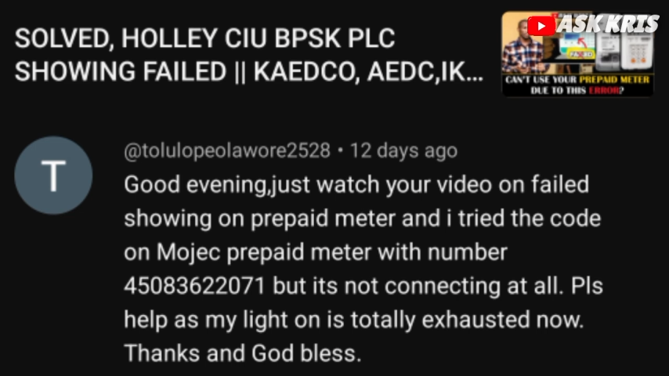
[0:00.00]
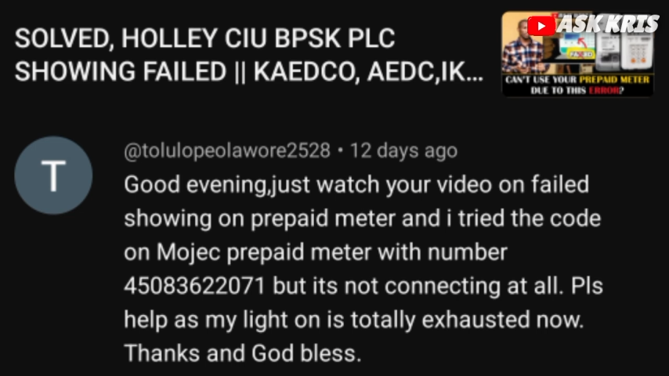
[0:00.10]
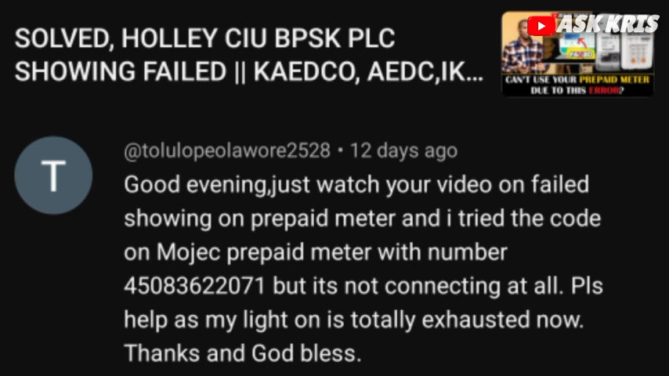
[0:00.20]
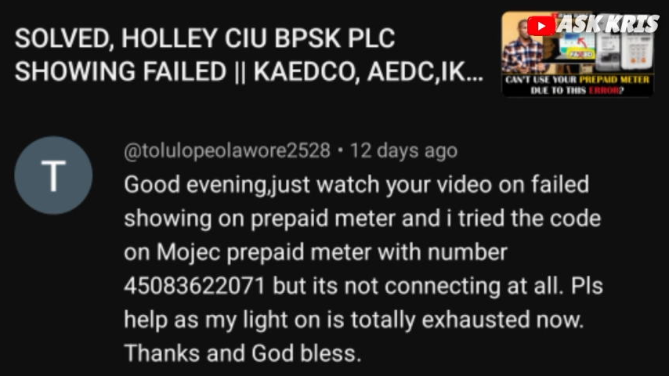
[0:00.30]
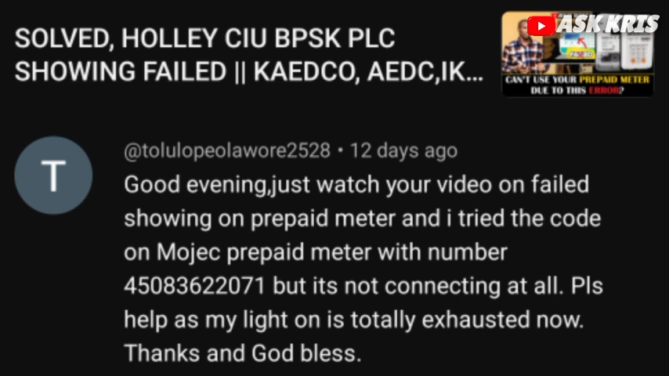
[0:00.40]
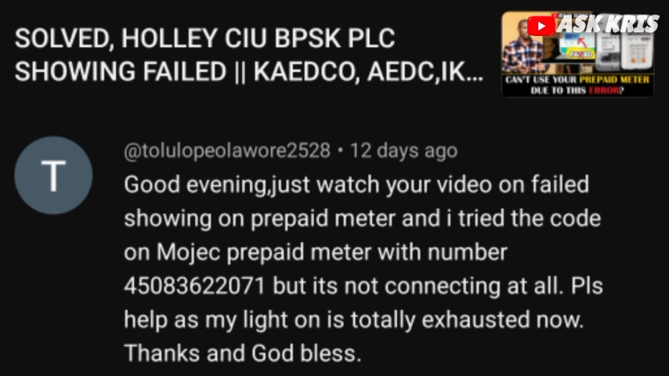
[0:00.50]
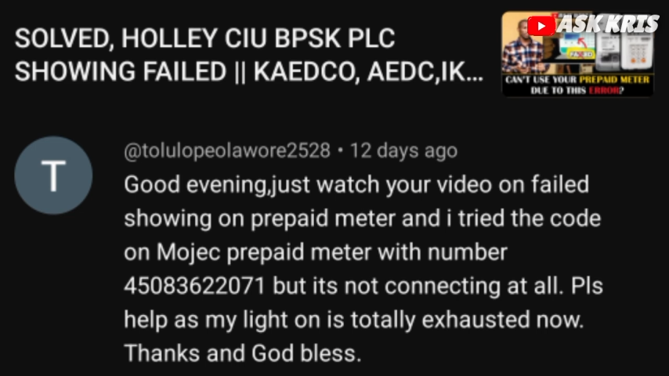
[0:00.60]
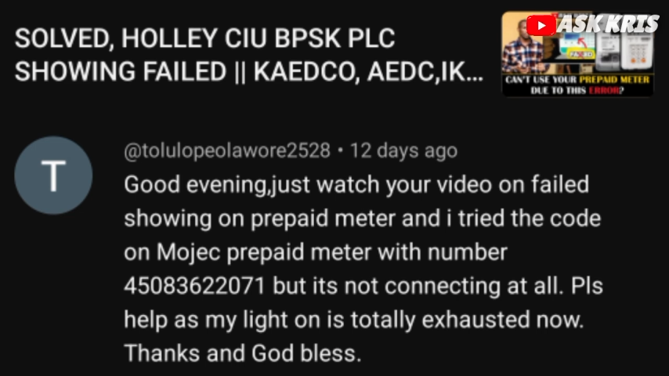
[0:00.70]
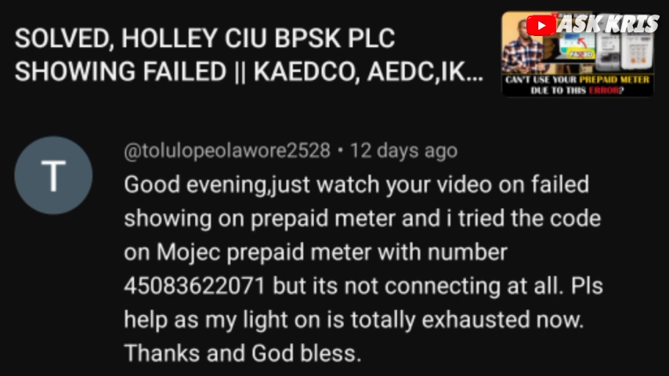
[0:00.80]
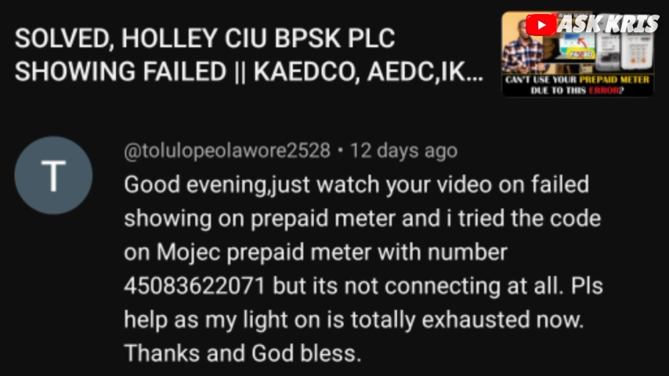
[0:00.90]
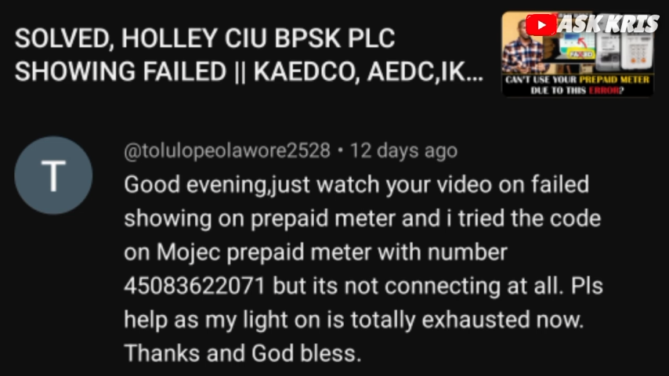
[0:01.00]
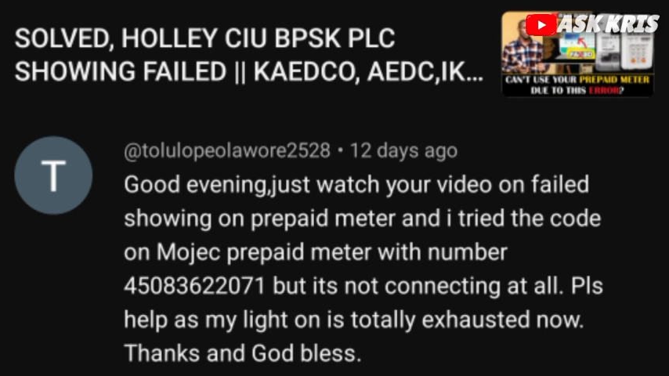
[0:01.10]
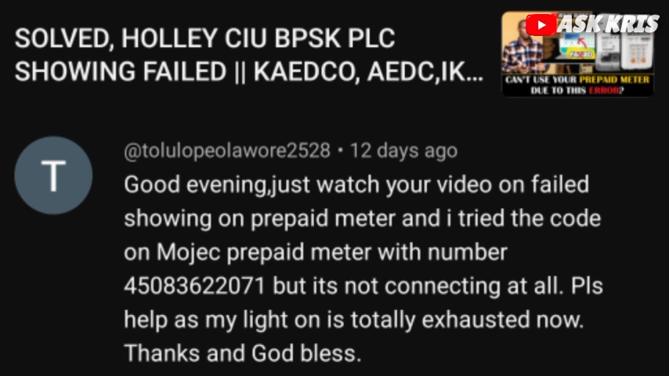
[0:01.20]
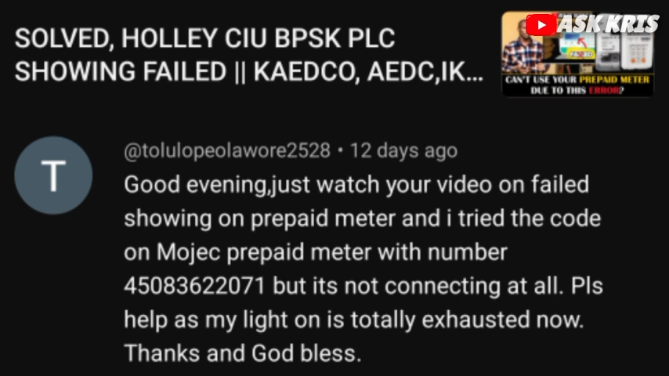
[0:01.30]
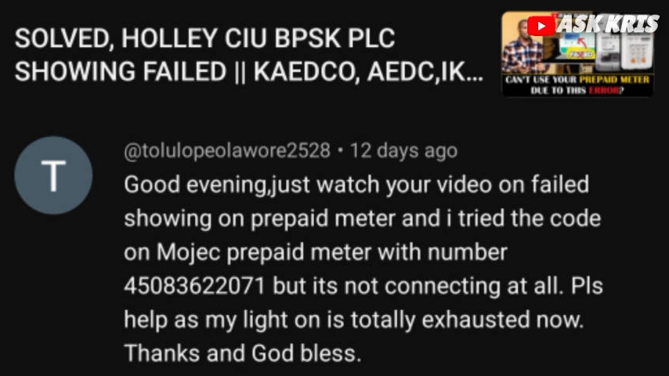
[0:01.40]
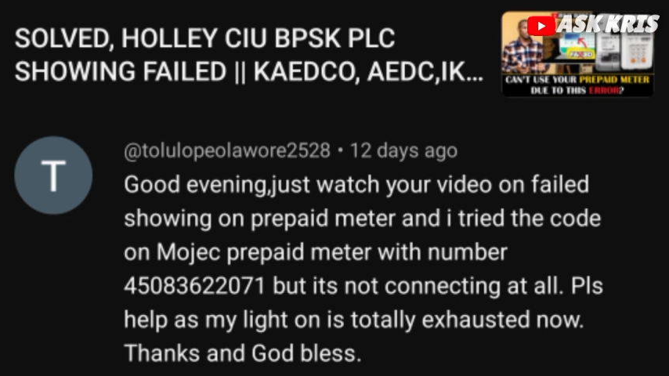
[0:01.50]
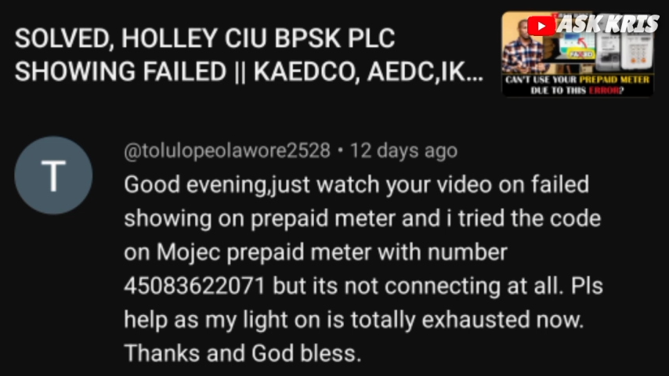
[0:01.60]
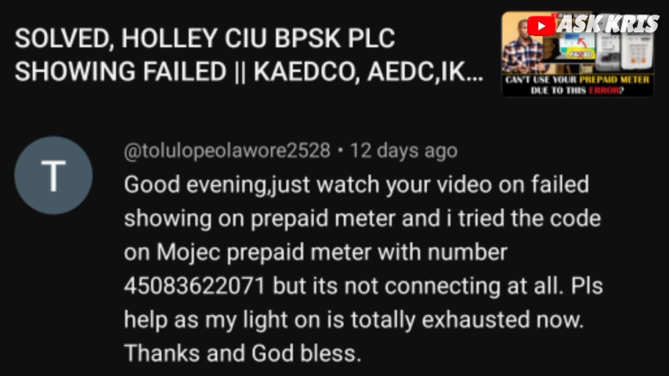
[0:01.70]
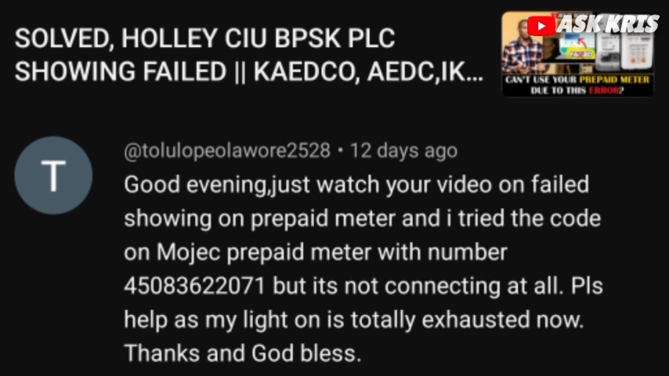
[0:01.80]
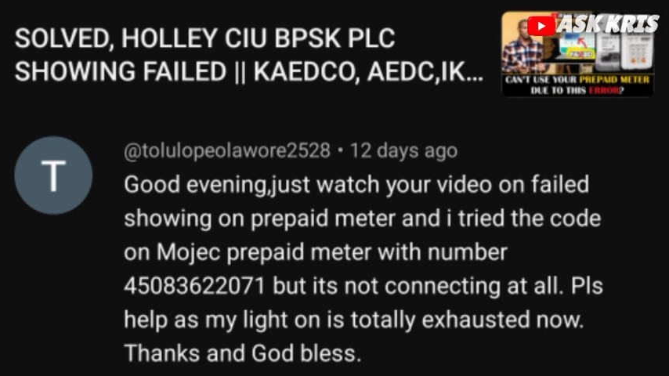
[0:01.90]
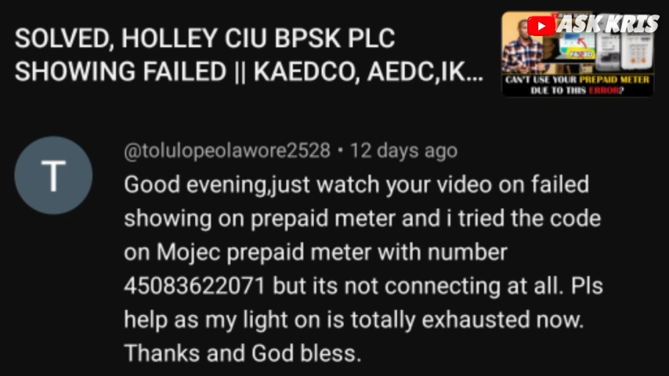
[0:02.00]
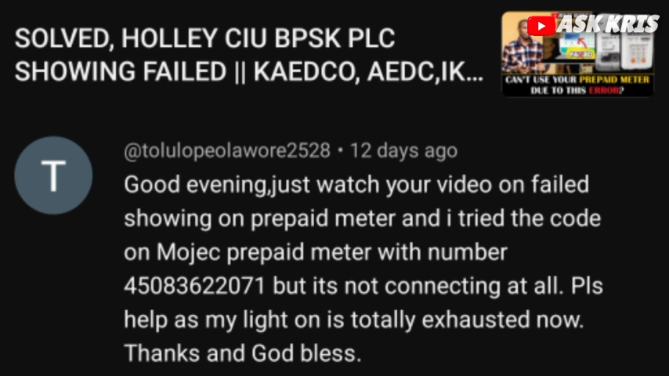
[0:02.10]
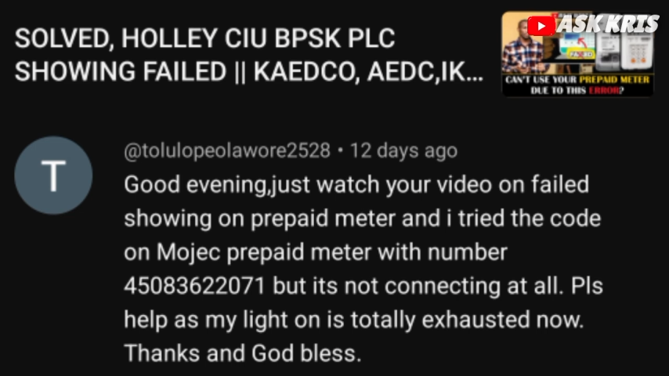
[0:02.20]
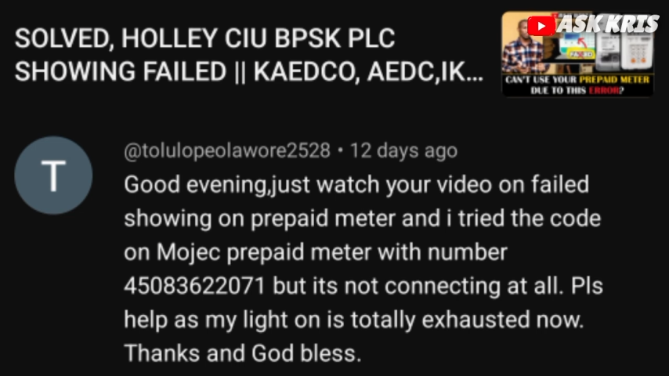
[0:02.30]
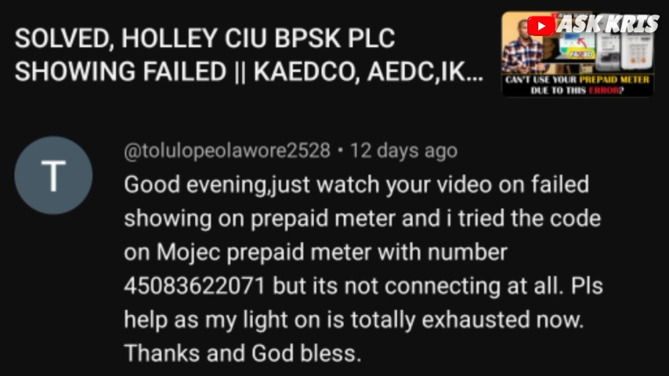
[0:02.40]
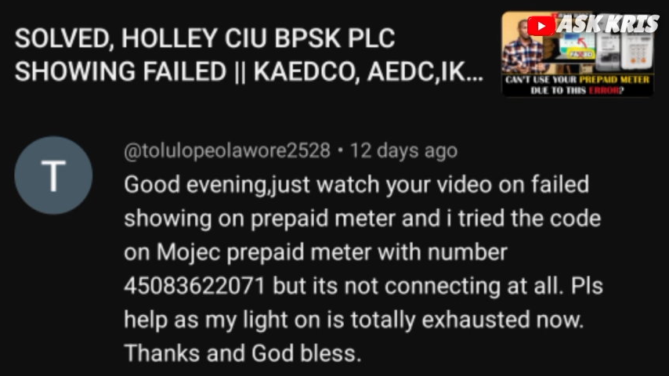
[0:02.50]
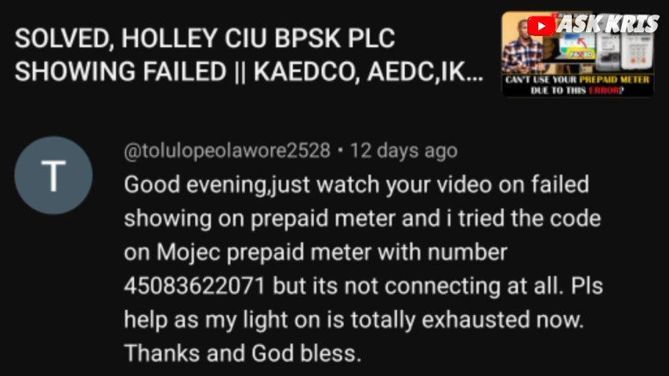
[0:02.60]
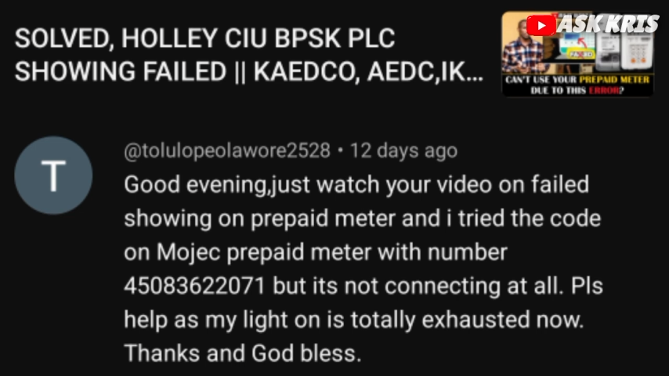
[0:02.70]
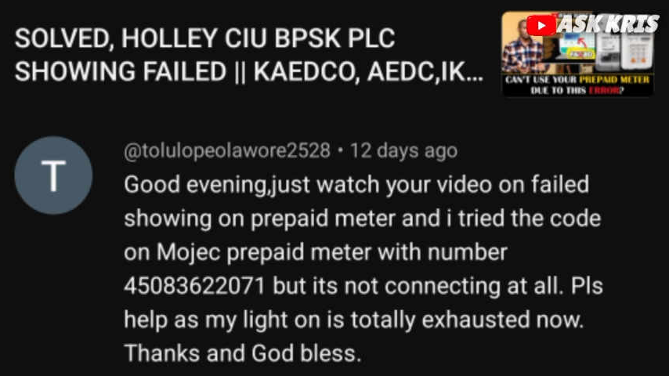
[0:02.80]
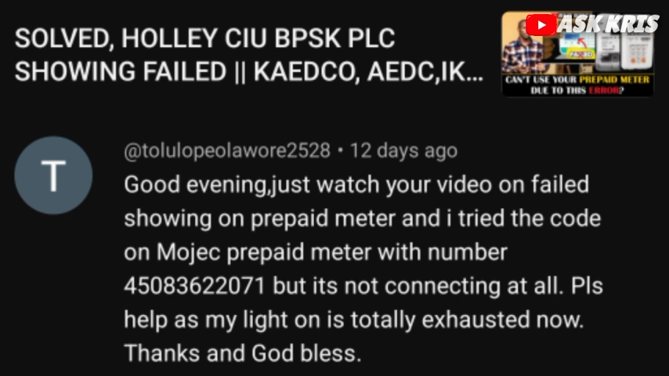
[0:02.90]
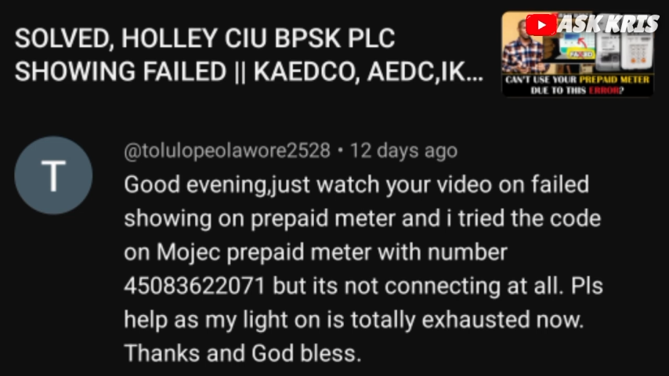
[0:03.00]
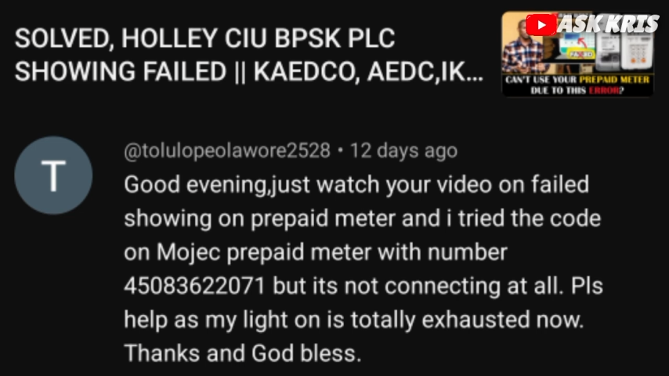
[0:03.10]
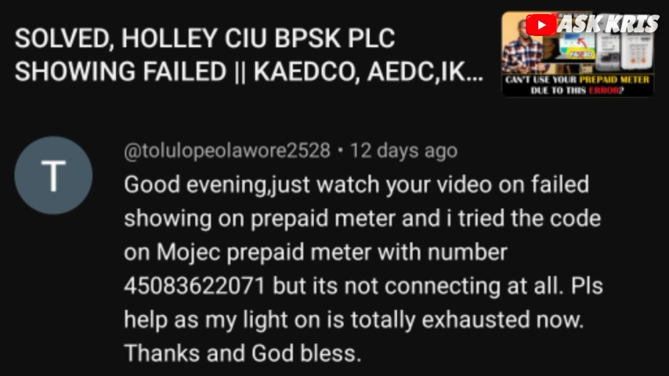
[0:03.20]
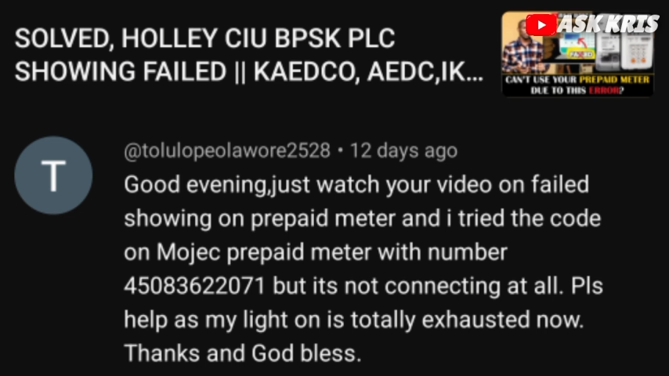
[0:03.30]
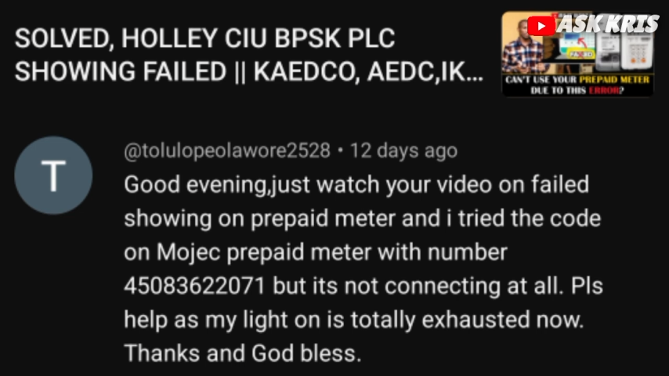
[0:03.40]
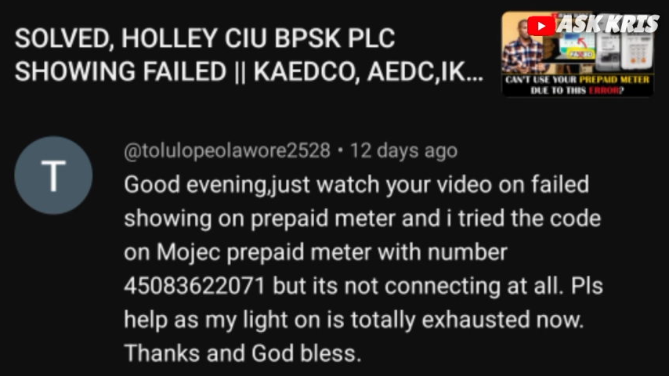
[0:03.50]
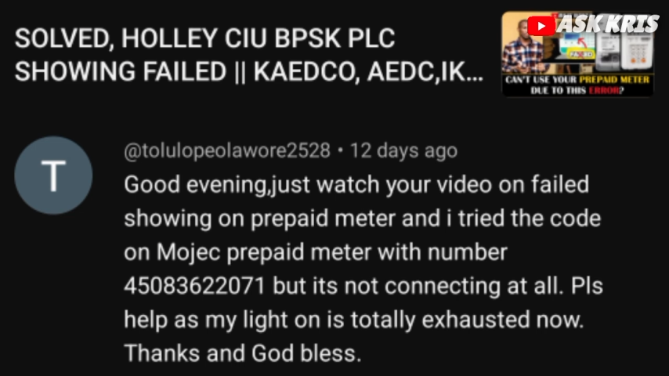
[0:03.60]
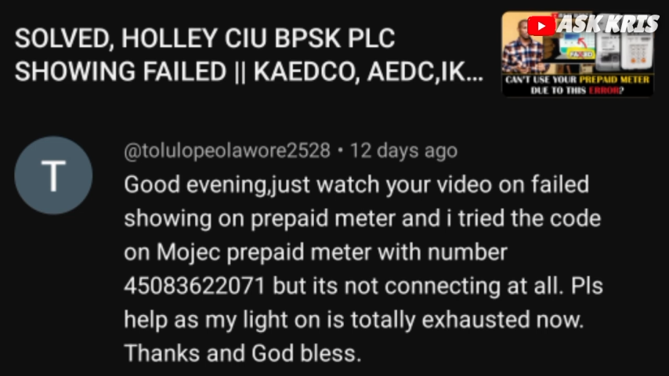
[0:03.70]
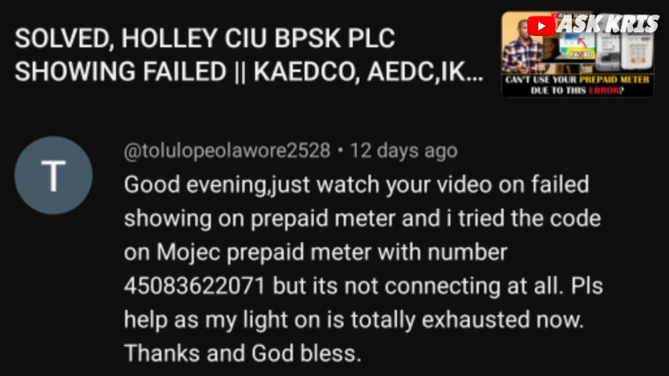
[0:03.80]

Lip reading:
[unreadable: no face in view]